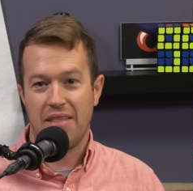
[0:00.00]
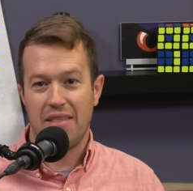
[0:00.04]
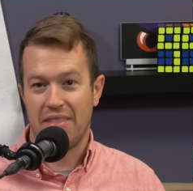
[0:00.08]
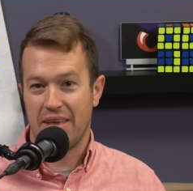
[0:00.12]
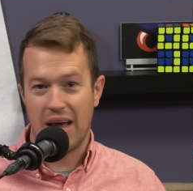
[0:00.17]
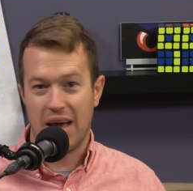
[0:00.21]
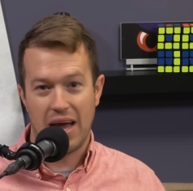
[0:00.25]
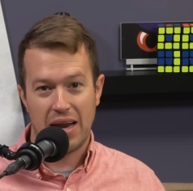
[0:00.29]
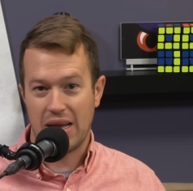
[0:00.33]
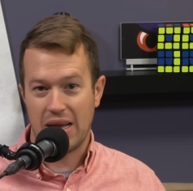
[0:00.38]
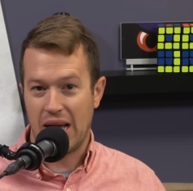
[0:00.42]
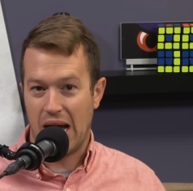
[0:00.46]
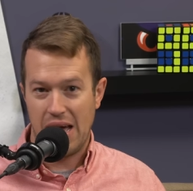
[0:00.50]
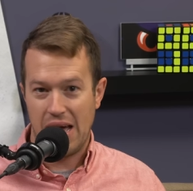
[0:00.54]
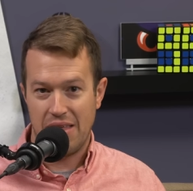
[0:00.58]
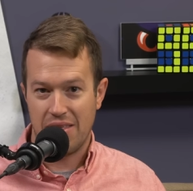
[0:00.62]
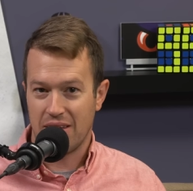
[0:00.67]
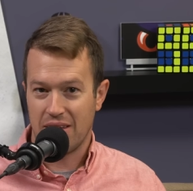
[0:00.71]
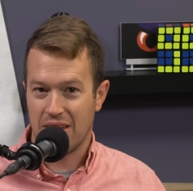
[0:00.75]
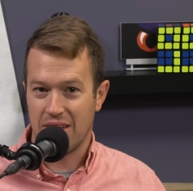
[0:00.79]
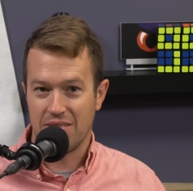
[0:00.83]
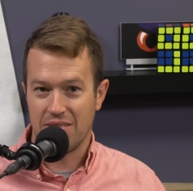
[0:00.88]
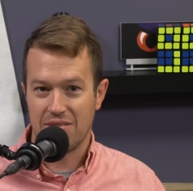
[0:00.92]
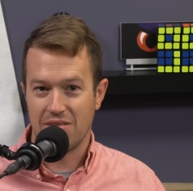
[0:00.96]
and they got a guy
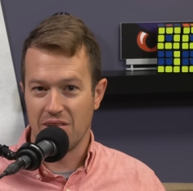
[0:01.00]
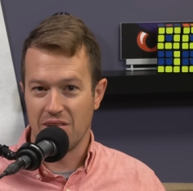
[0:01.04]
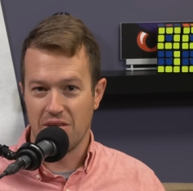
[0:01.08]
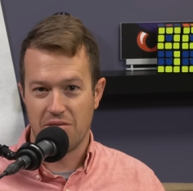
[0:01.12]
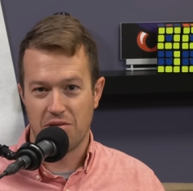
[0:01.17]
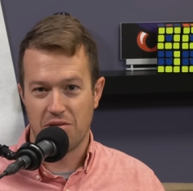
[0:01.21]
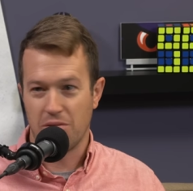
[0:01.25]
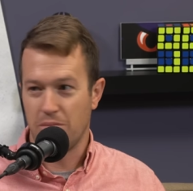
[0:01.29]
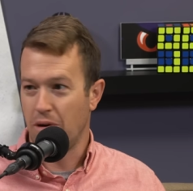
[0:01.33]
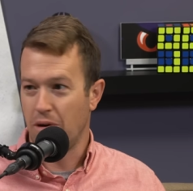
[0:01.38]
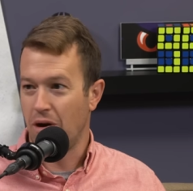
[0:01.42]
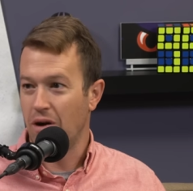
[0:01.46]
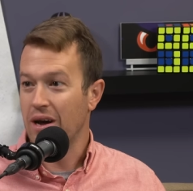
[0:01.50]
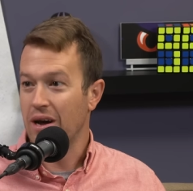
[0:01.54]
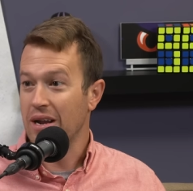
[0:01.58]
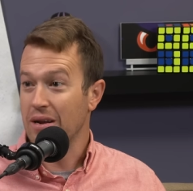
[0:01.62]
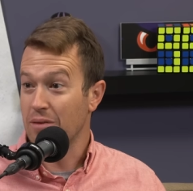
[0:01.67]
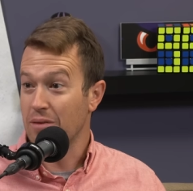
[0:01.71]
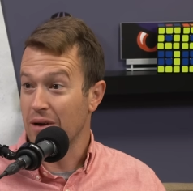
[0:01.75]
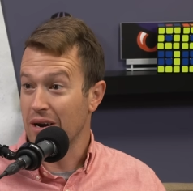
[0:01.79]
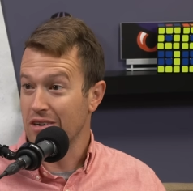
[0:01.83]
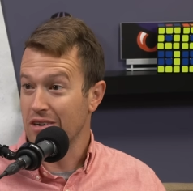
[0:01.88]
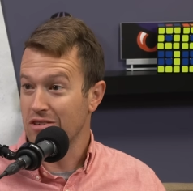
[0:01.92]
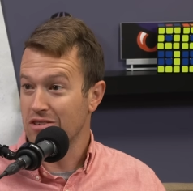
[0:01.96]
that can deliver the ball
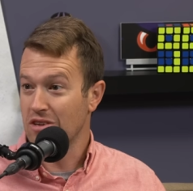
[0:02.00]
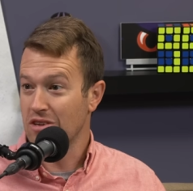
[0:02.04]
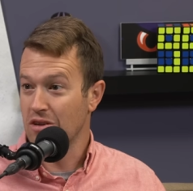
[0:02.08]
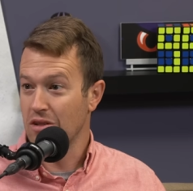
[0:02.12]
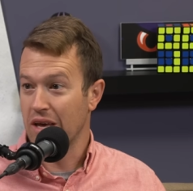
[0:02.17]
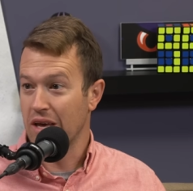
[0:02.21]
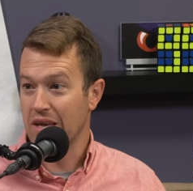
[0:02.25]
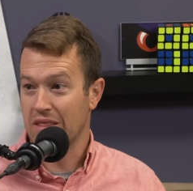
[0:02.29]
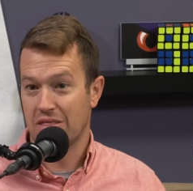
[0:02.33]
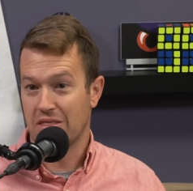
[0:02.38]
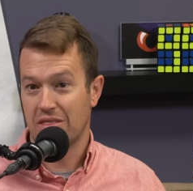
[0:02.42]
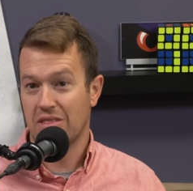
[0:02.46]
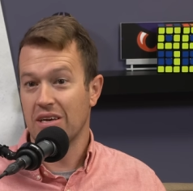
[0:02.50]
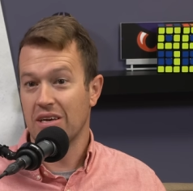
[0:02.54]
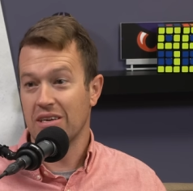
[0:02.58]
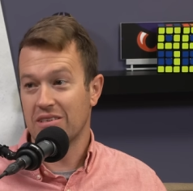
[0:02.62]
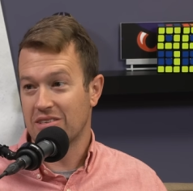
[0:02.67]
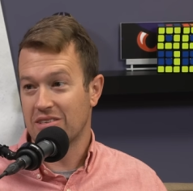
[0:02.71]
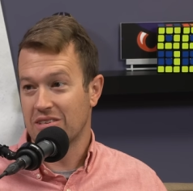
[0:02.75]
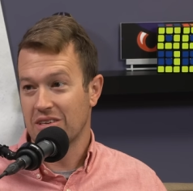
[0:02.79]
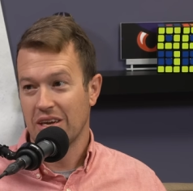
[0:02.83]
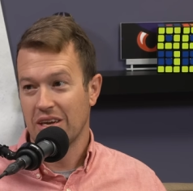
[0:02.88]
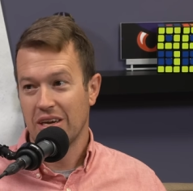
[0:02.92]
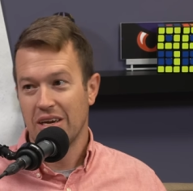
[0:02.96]
anywhere. So, like,
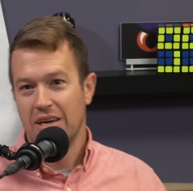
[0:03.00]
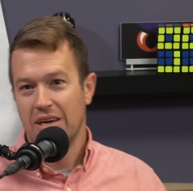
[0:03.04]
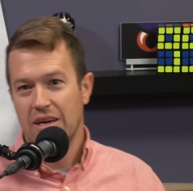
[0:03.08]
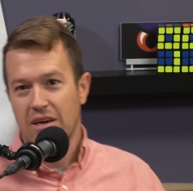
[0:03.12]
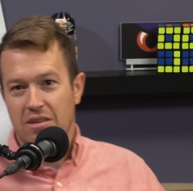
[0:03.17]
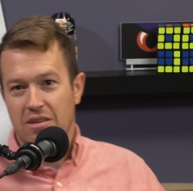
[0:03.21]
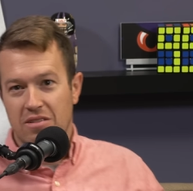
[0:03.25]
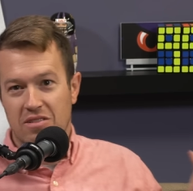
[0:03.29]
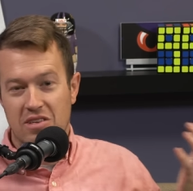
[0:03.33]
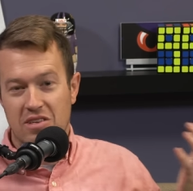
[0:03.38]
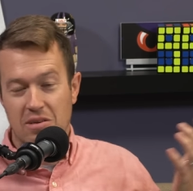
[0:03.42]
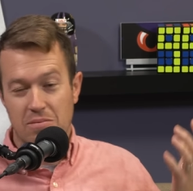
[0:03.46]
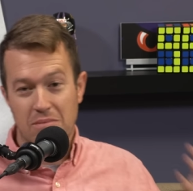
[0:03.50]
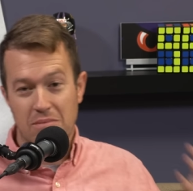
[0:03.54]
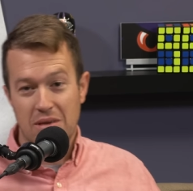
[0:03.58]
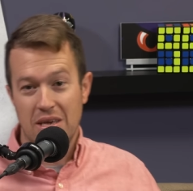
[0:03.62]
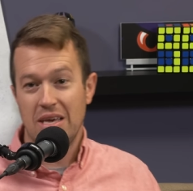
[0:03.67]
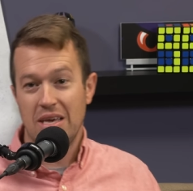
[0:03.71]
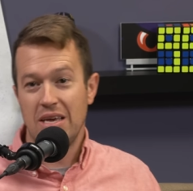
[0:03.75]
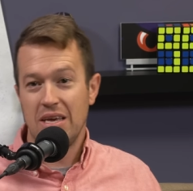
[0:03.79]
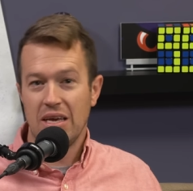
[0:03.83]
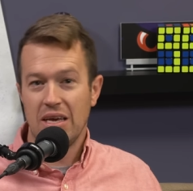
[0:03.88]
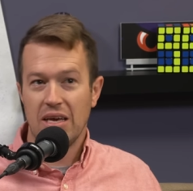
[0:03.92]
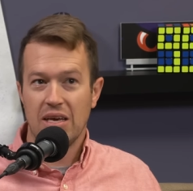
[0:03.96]
this to
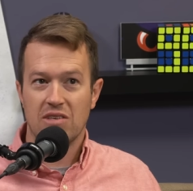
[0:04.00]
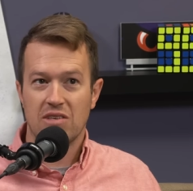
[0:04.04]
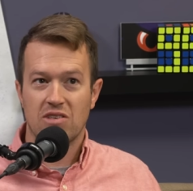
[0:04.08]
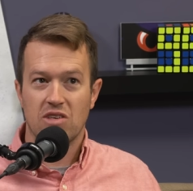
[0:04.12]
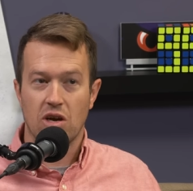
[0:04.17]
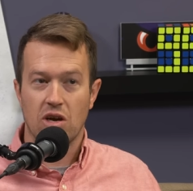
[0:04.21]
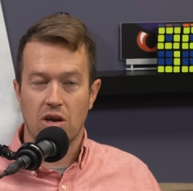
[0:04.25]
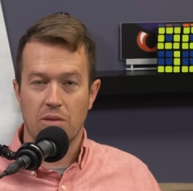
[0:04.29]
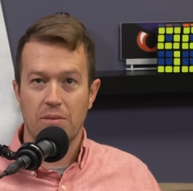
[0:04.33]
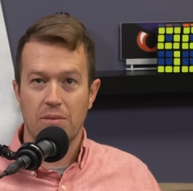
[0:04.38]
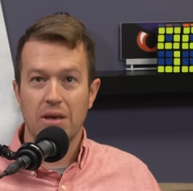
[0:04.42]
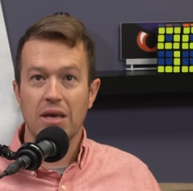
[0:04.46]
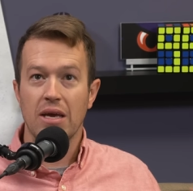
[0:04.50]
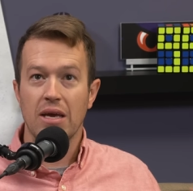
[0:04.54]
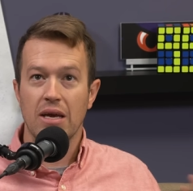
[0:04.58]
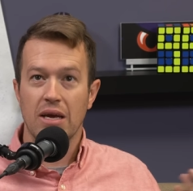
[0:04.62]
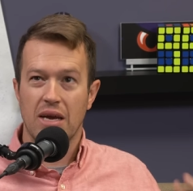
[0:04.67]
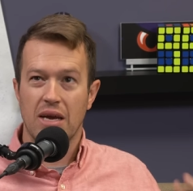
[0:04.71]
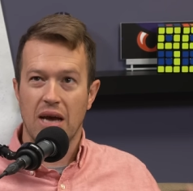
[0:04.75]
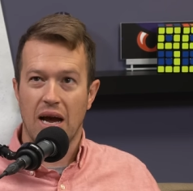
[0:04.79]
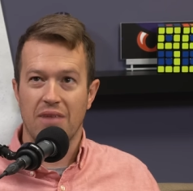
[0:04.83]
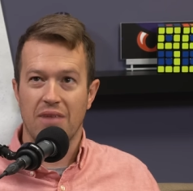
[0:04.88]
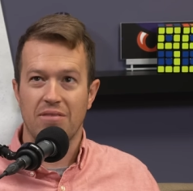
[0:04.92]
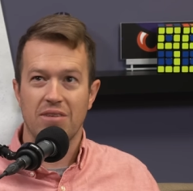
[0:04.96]
me is going to
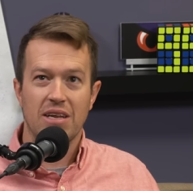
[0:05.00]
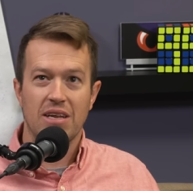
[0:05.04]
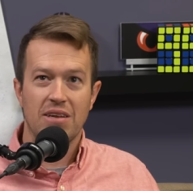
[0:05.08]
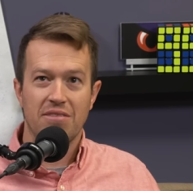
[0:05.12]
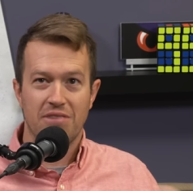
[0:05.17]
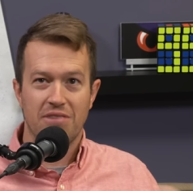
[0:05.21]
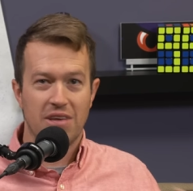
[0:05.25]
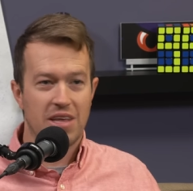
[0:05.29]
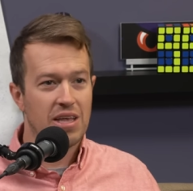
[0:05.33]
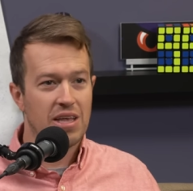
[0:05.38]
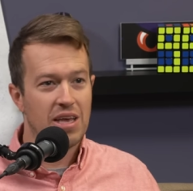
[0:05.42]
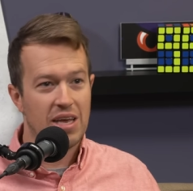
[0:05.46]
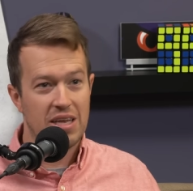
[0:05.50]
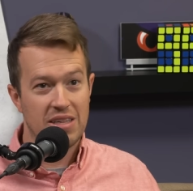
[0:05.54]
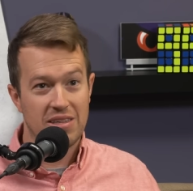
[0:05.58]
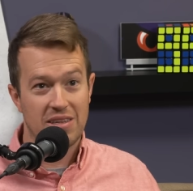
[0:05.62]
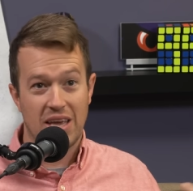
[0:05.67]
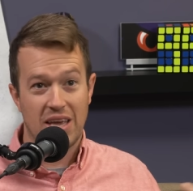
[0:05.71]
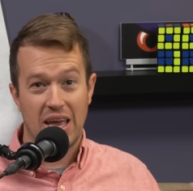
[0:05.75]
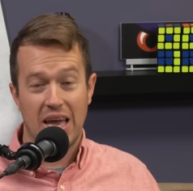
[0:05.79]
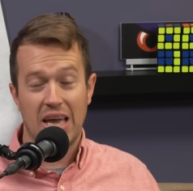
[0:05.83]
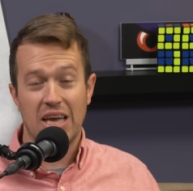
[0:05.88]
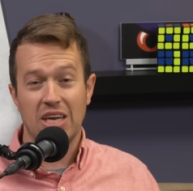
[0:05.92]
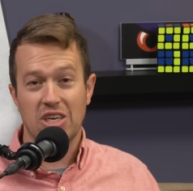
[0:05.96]
be kind of an in
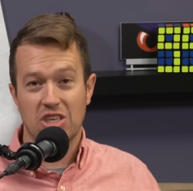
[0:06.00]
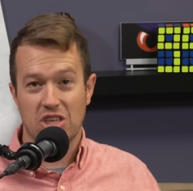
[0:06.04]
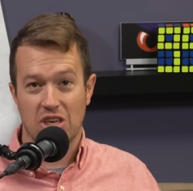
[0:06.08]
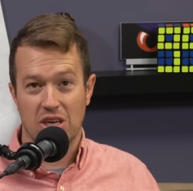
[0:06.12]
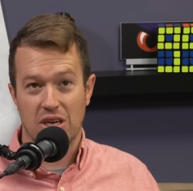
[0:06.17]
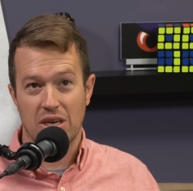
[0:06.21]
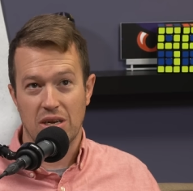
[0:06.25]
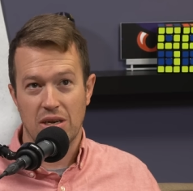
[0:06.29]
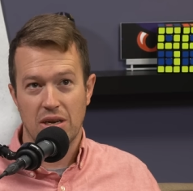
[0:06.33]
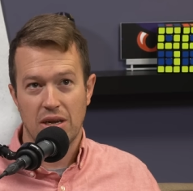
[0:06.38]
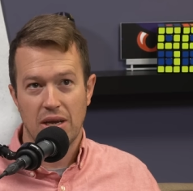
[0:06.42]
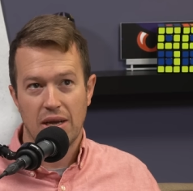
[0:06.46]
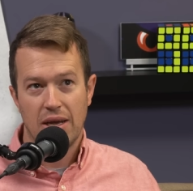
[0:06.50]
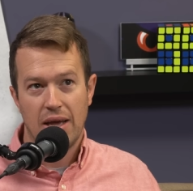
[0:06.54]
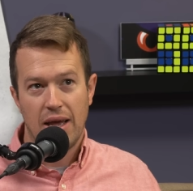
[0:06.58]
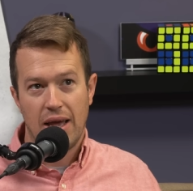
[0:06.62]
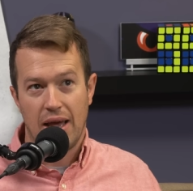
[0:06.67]
indication.